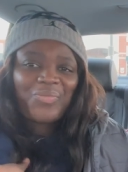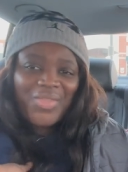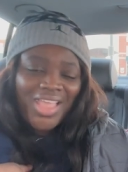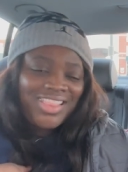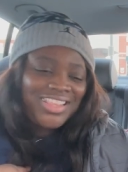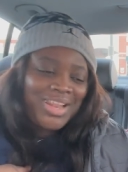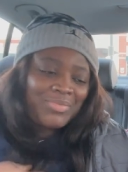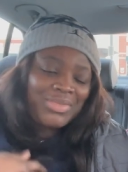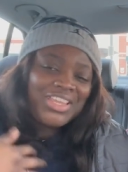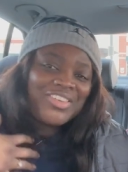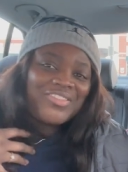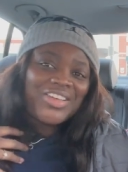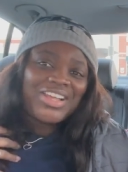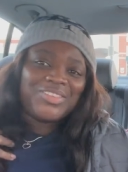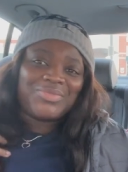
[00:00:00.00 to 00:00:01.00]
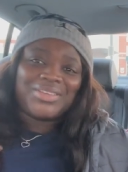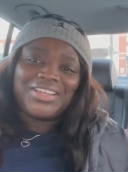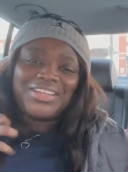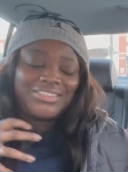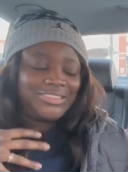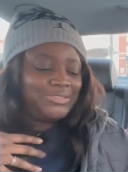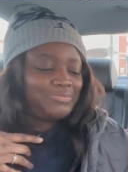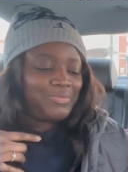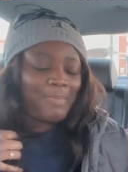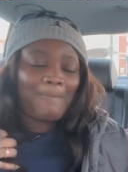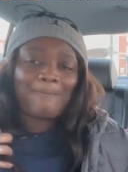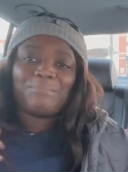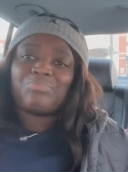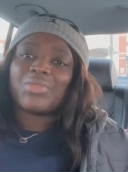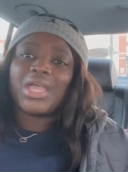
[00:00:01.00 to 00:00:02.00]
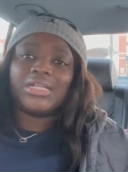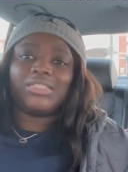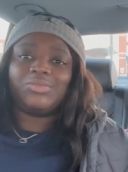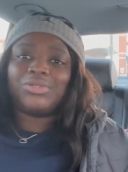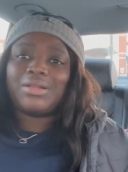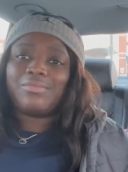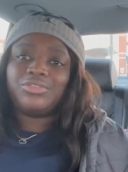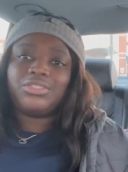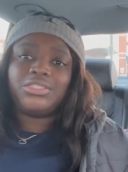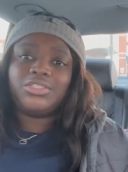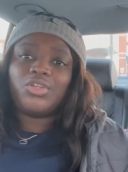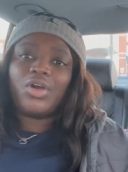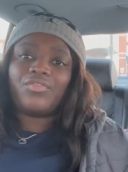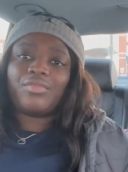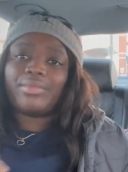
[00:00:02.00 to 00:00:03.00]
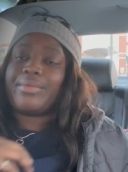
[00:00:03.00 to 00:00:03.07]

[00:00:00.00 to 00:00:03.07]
And then I'm gonna eat the ass because at this point I'm about to eat off from